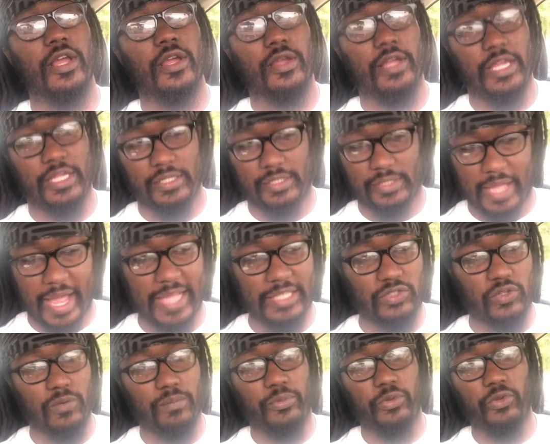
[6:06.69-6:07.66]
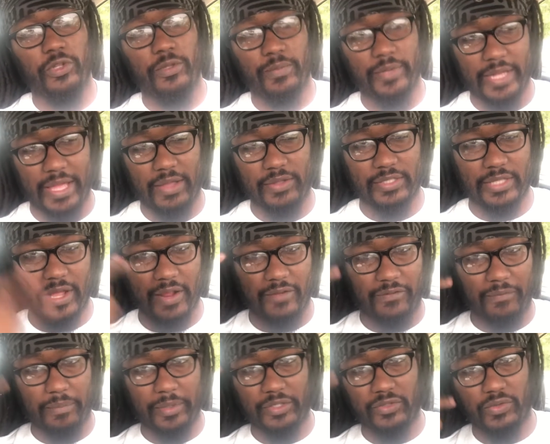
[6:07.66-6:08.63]
his high school bully, but that was kind of
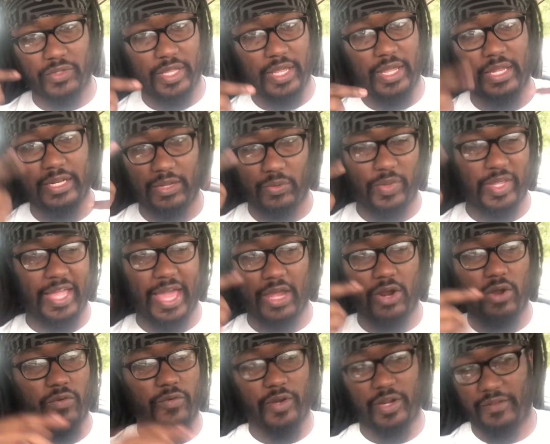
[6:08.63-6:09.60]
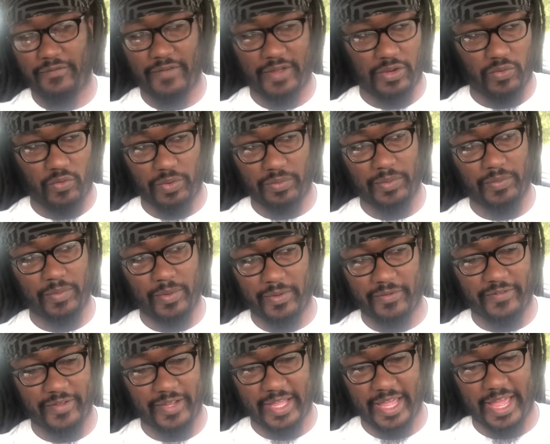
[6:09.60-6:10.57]
a mental thing, and then when he got over it, he fucking whooped his
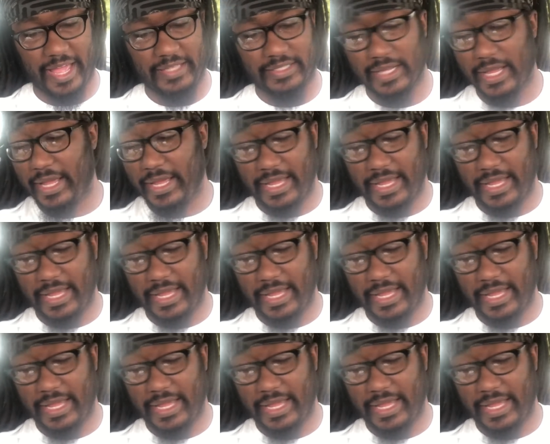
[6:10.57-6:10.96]
motherfucking ass.